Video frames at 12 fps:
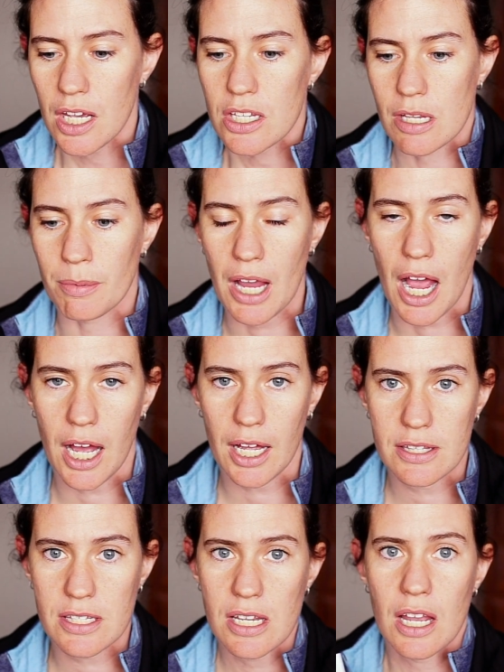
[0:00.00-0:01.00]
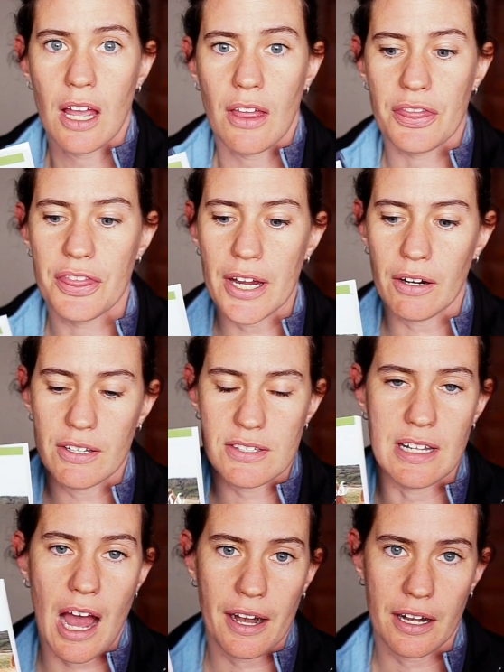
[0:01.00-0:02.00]
Some cons, there is
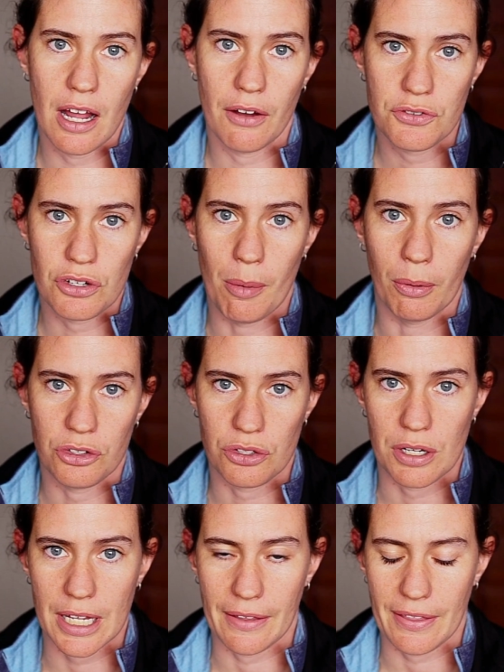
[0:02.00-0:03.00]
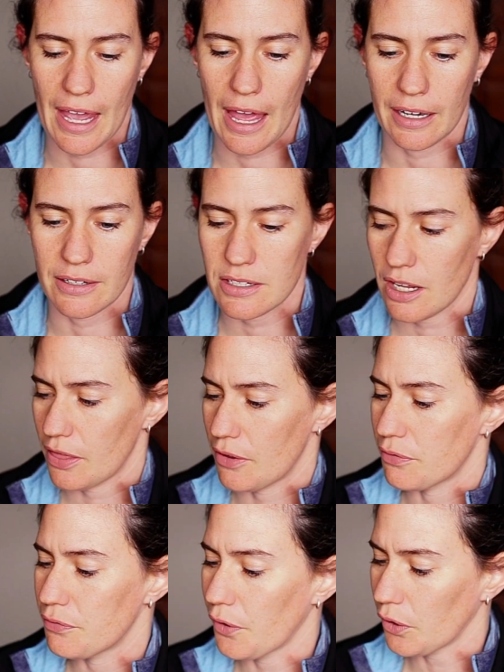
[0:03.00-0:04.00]
not enough troubleshooting in the end. The
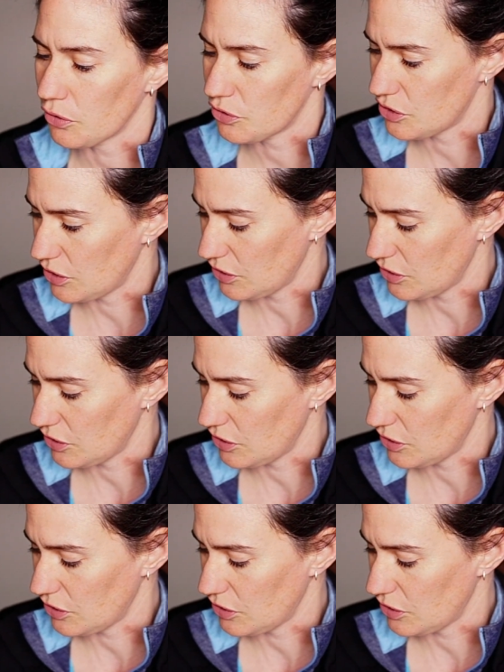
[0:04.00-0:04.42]
first